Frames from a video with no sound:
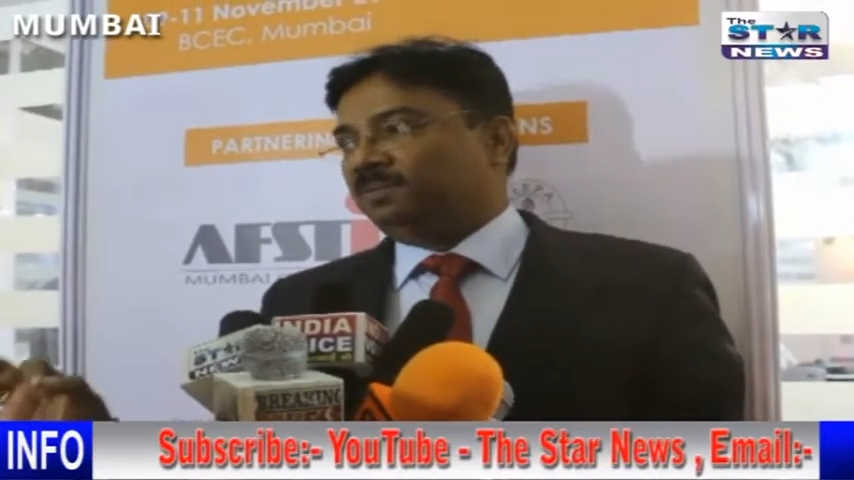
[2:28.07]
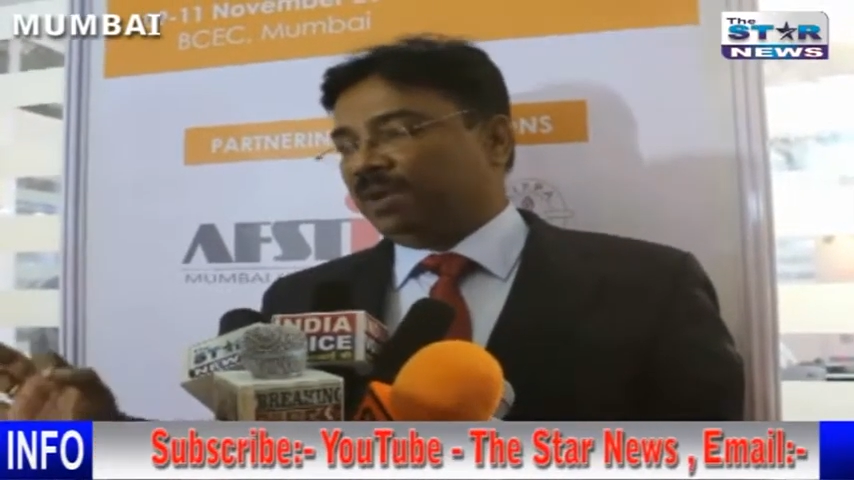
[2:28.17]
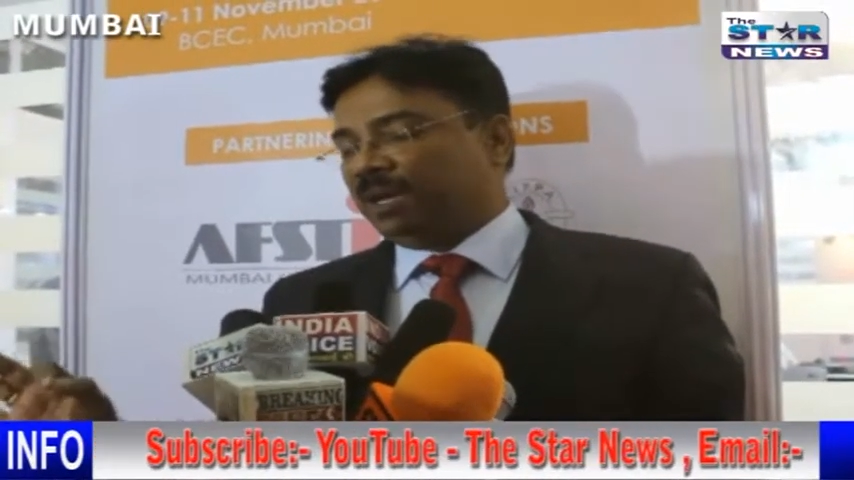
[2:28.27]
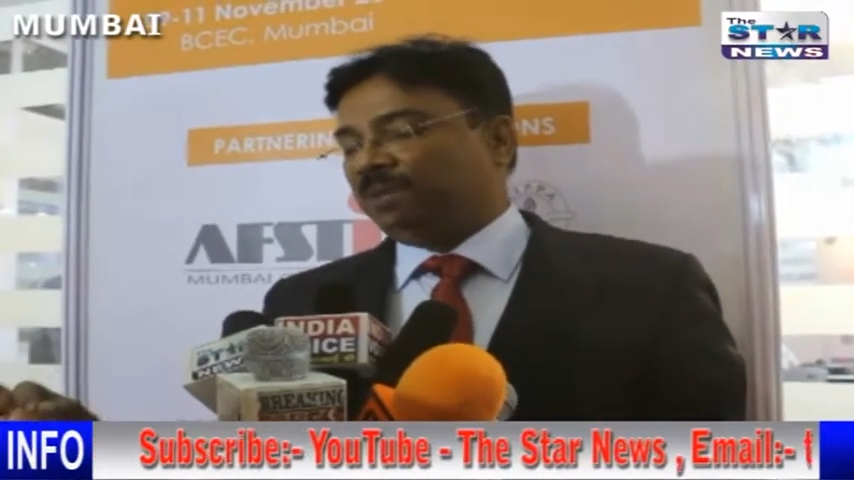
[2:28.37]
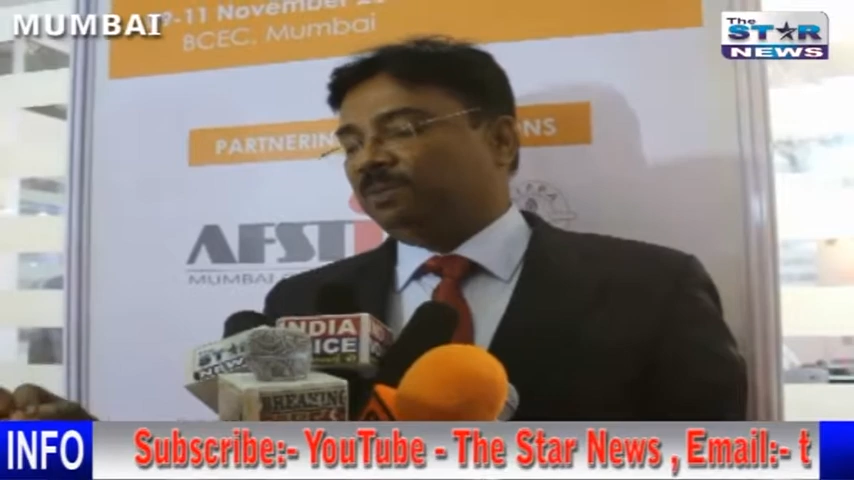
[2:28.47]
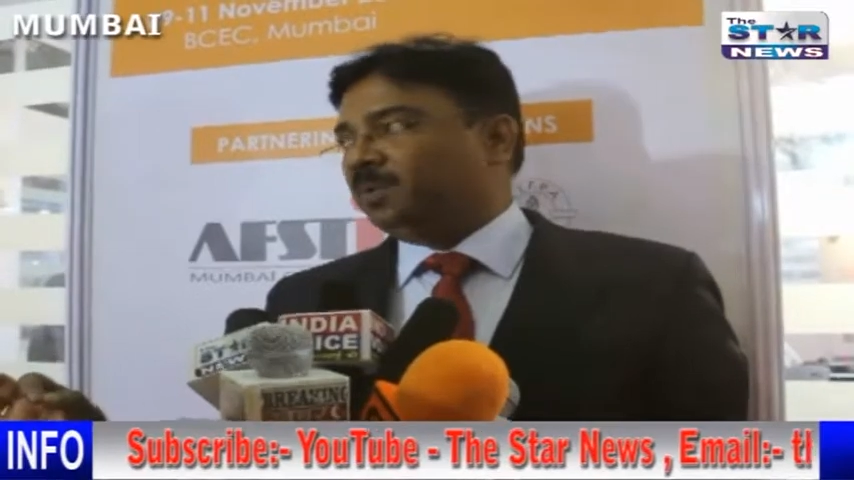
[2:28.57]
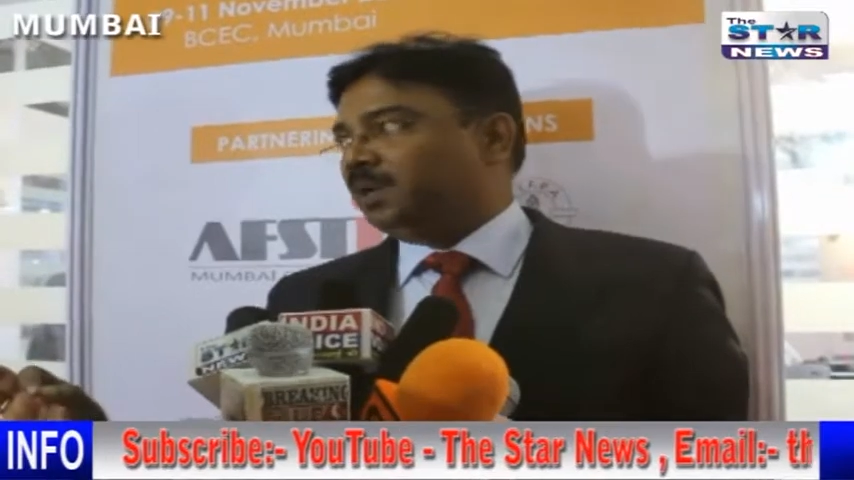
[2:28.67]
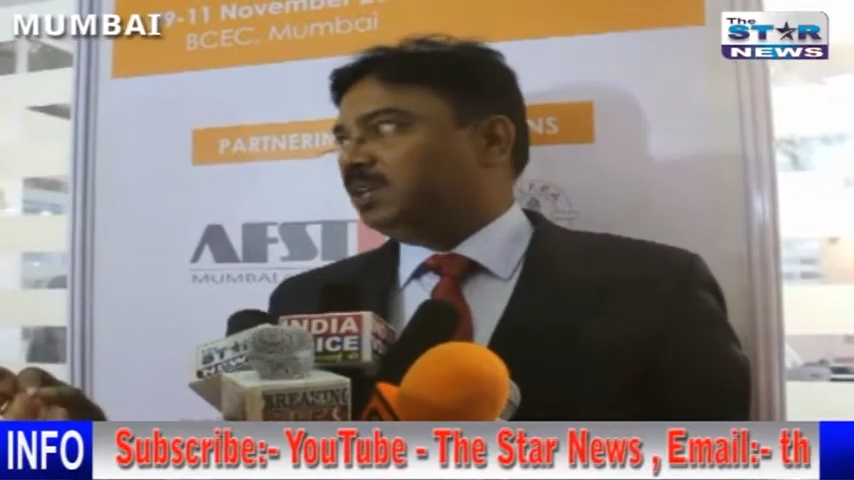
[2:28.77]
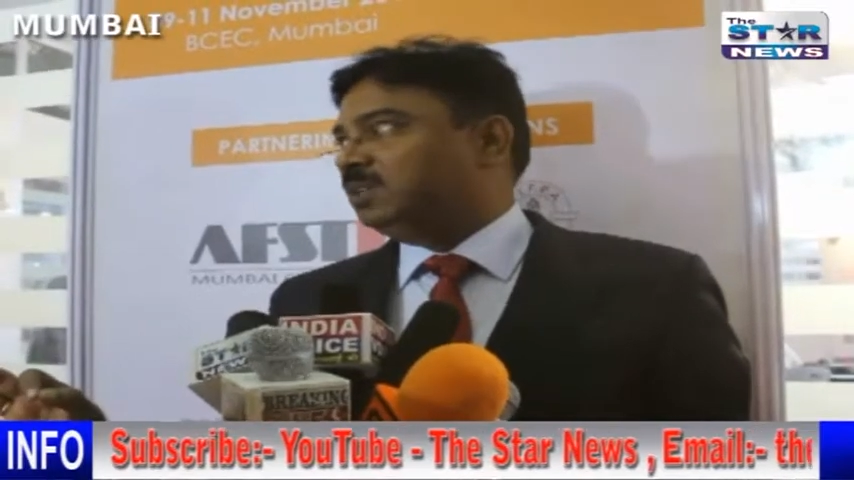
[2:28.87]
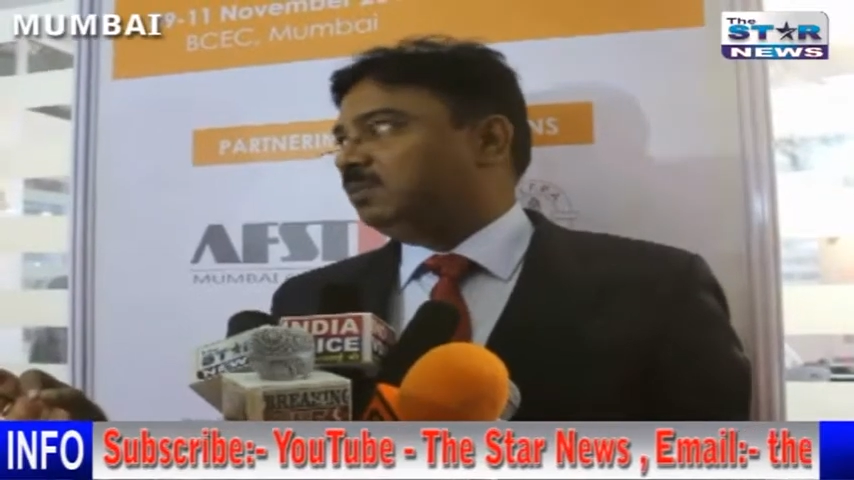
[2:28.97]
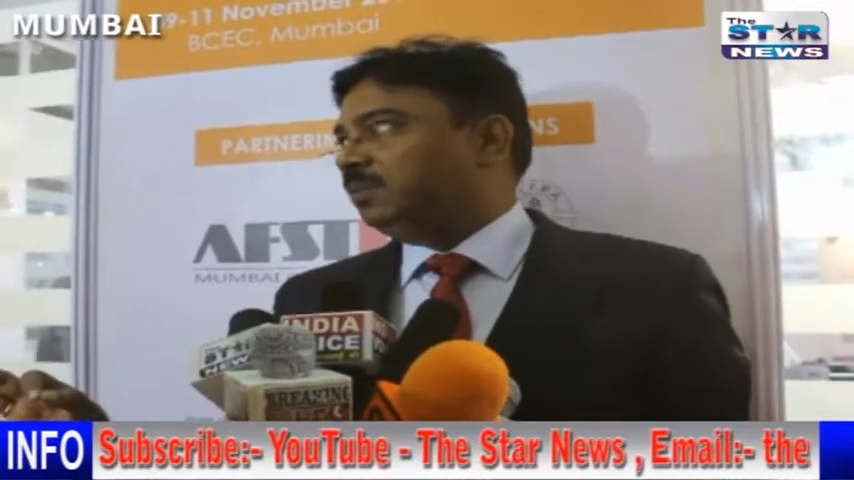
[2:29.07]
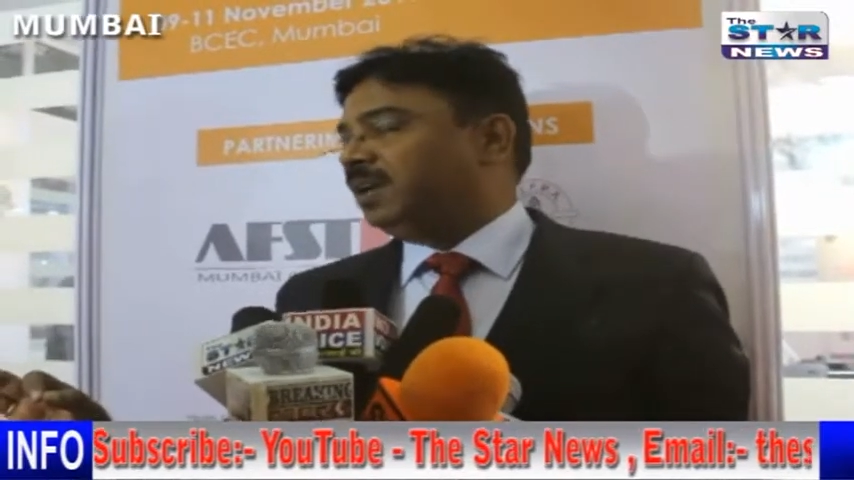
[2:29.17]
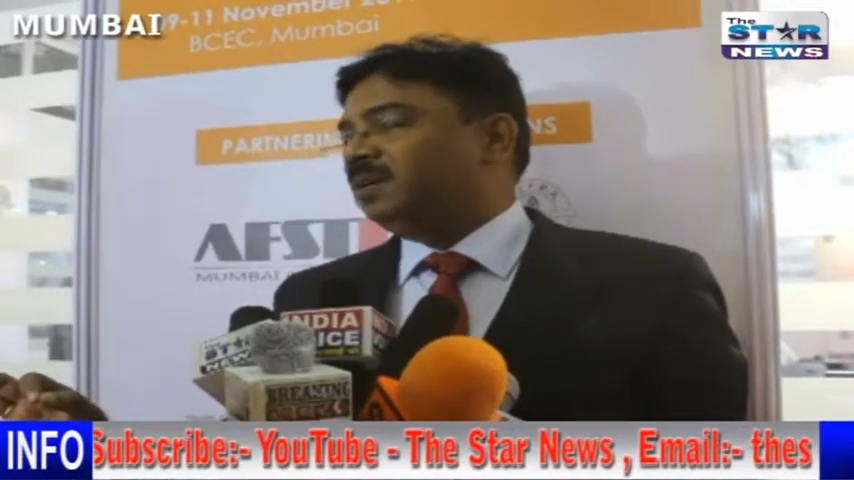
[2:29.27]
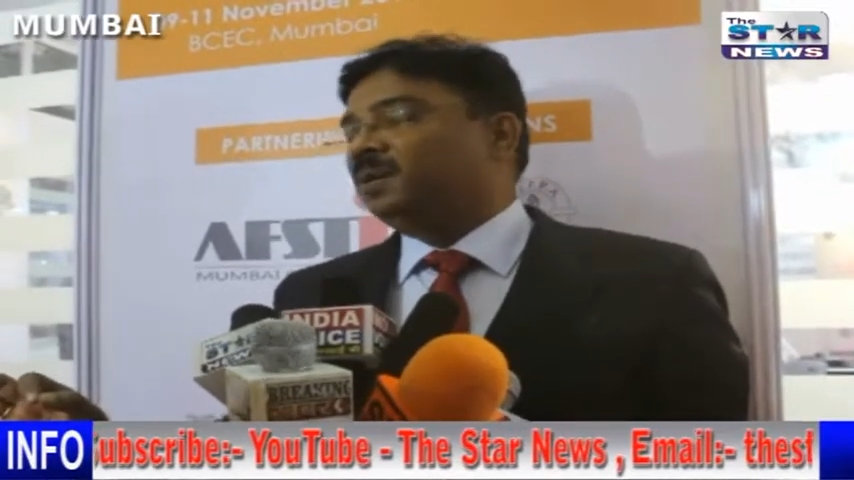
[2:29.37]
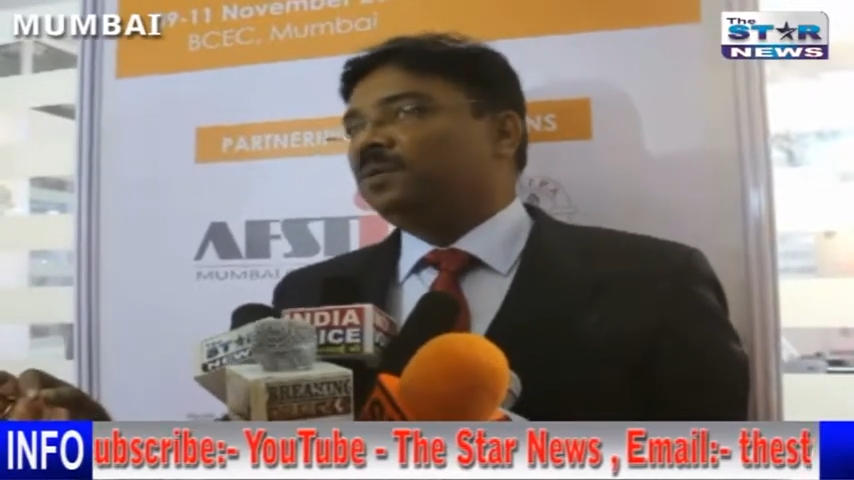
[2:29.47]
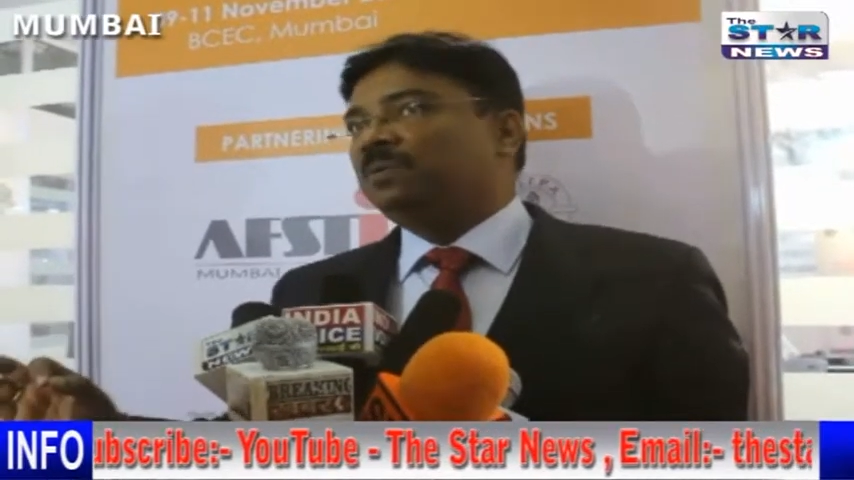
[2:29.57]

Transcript: willing to participate